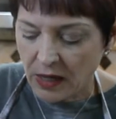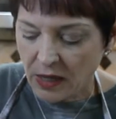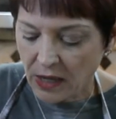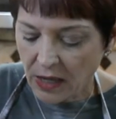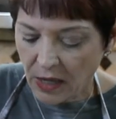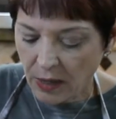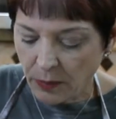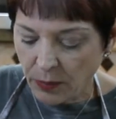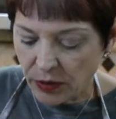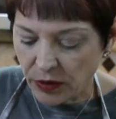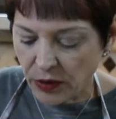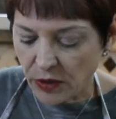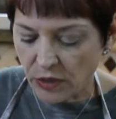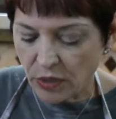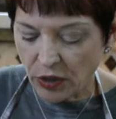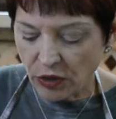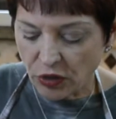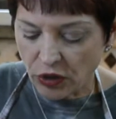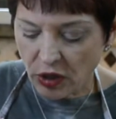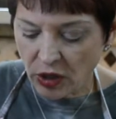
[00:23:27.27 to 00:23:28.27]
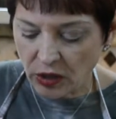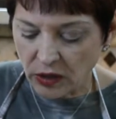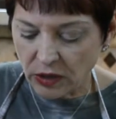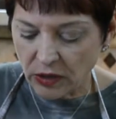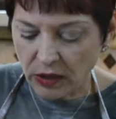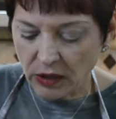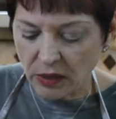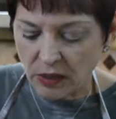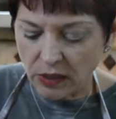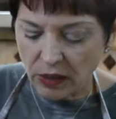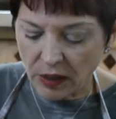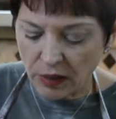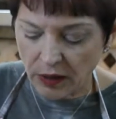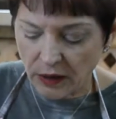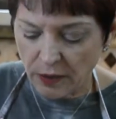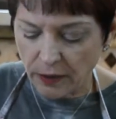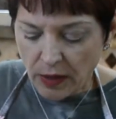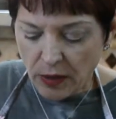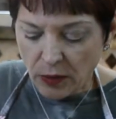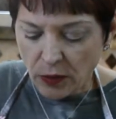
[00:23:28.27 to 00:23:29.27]
had put the dark chocolate in
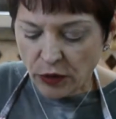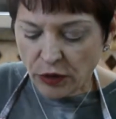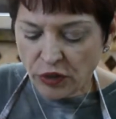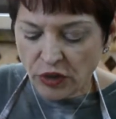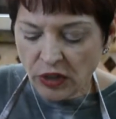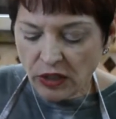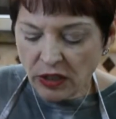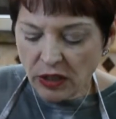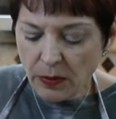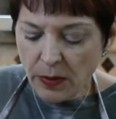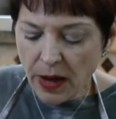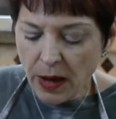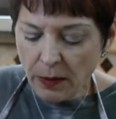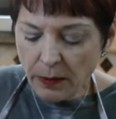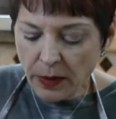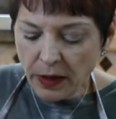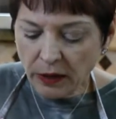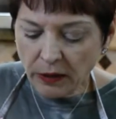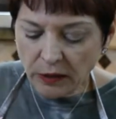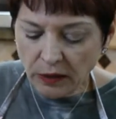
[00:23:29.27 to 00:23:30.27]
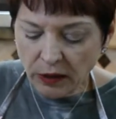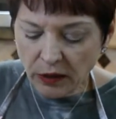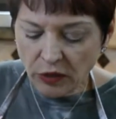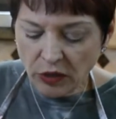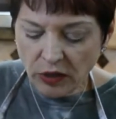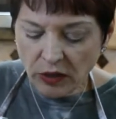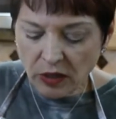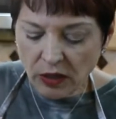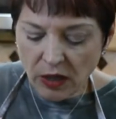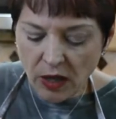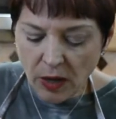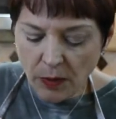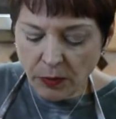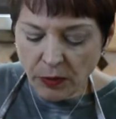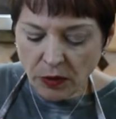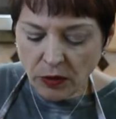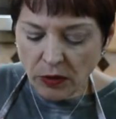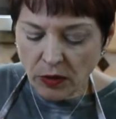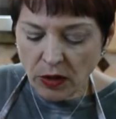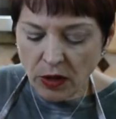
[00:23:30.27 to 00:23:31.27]
here. We're just about melted, just a
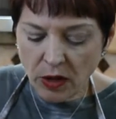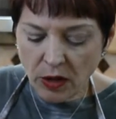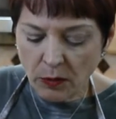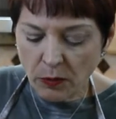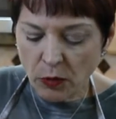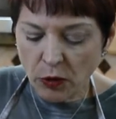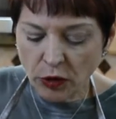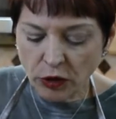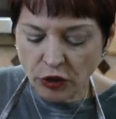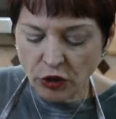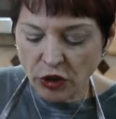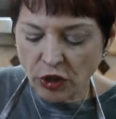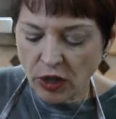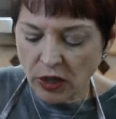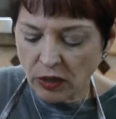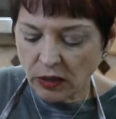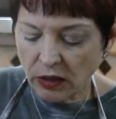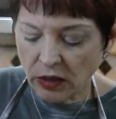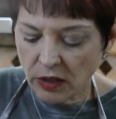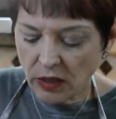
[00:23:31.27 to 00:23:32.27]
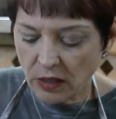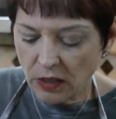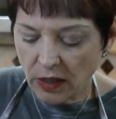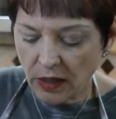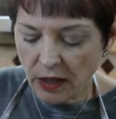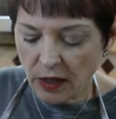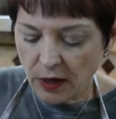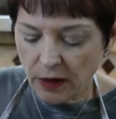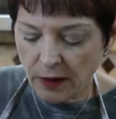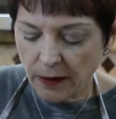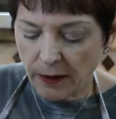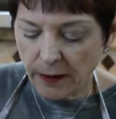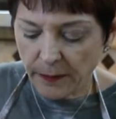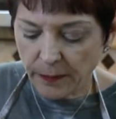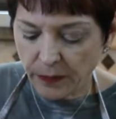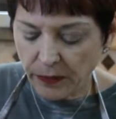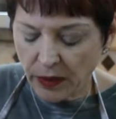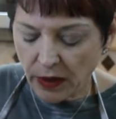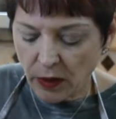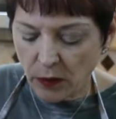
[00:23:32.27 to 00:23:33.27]
couple more chunks in here,
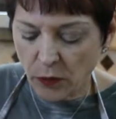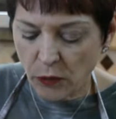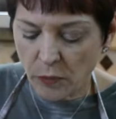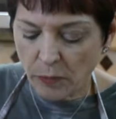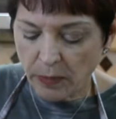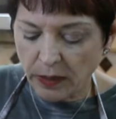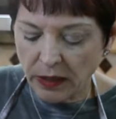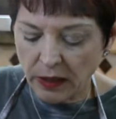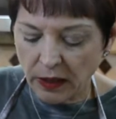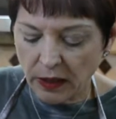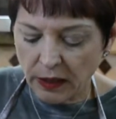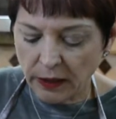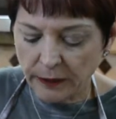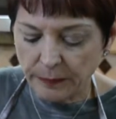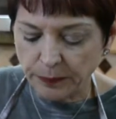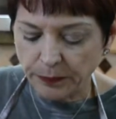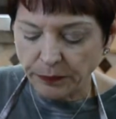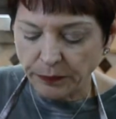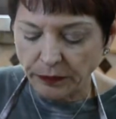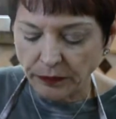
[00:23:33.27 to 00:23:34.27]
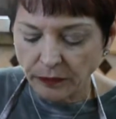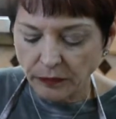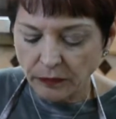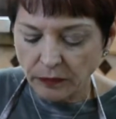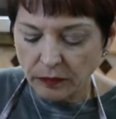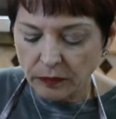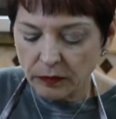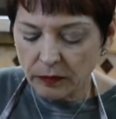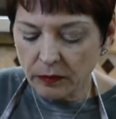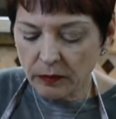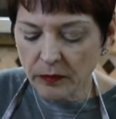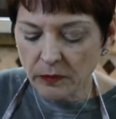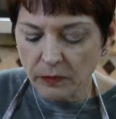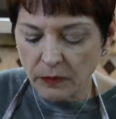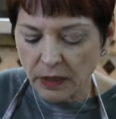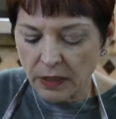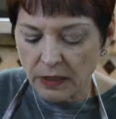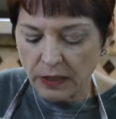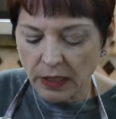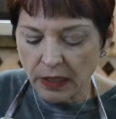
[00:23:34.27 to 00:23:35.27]
and we'll be done.
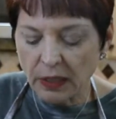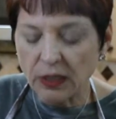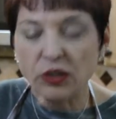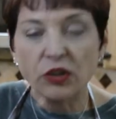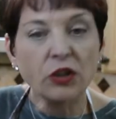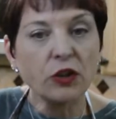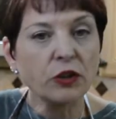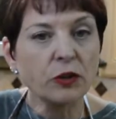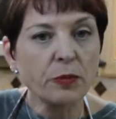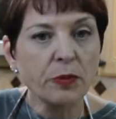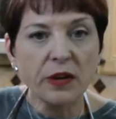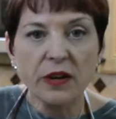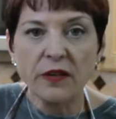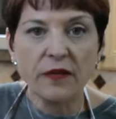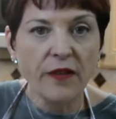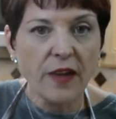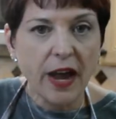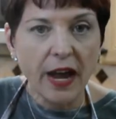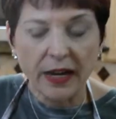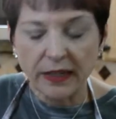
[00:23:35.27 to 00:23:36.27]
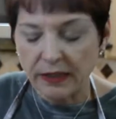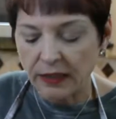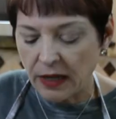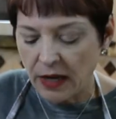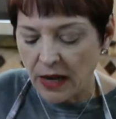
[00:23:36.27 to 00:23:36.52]
See, this goes pretty fast.